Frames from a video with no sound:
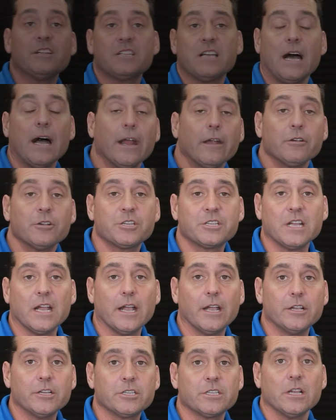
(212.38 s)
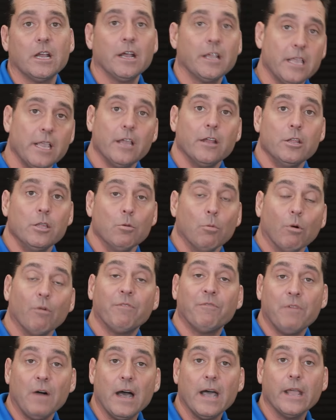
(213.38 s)
tire size, again, you will
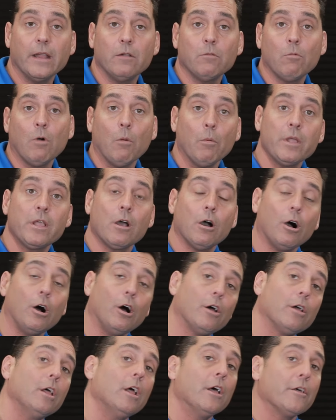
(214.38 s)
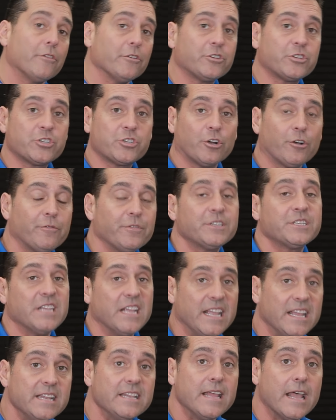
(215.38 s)
find what we call the service
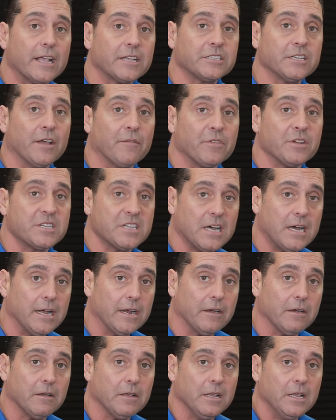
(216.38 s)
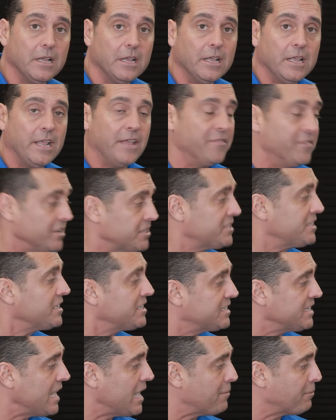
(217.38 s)
index of the tire. In this
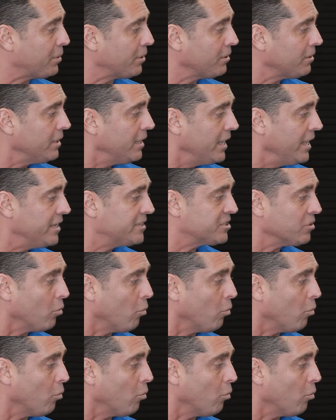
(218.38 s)
example, it's a